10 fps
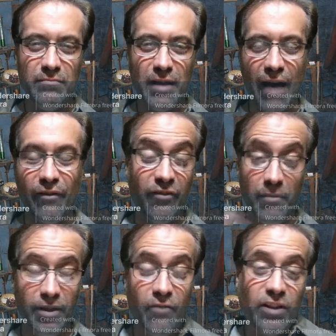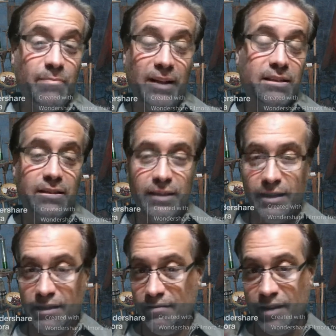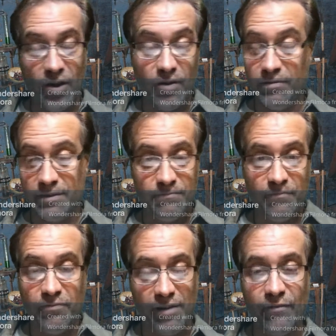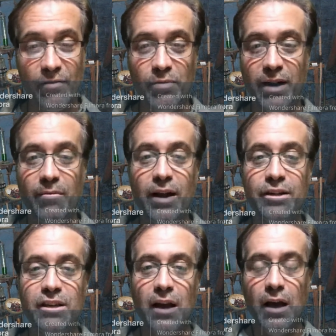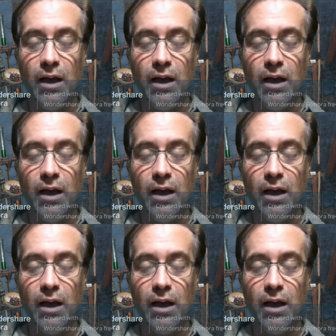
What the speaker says: a familiar that's basically theirs forever, pretty much.